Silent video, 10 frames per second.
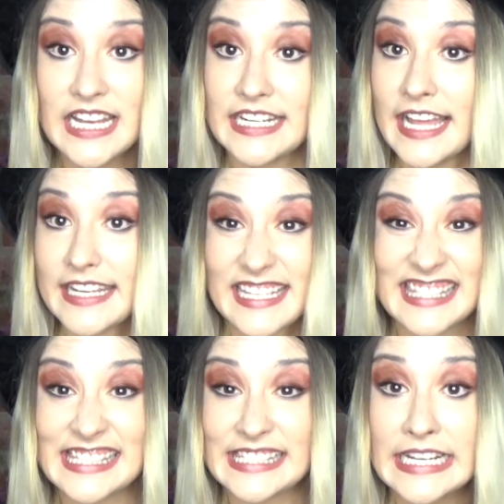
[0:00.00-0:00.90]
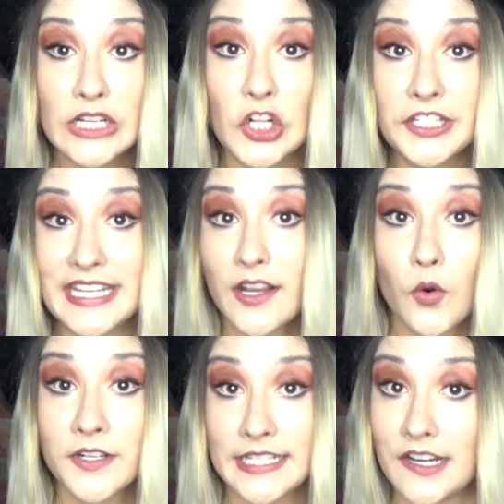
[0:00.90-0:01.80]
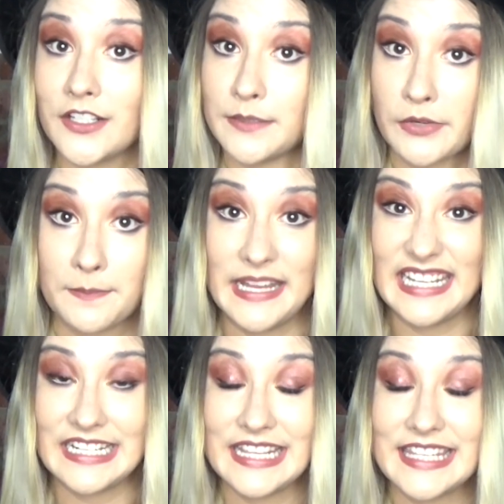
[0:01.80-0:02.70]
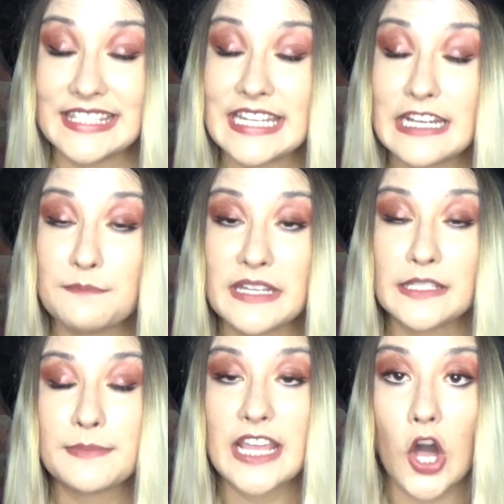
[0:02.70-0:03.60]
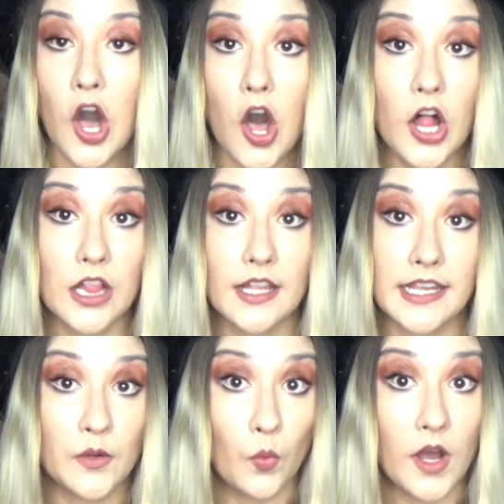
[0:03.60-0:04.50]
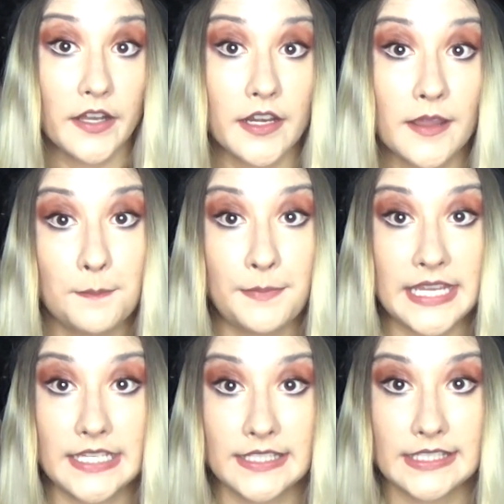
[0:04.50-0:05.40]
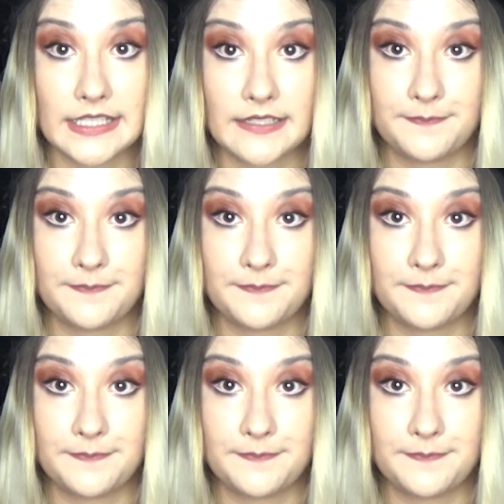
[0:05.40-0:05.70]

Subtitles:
Not a single nick or tear is permitted. The skin must be all in one piece.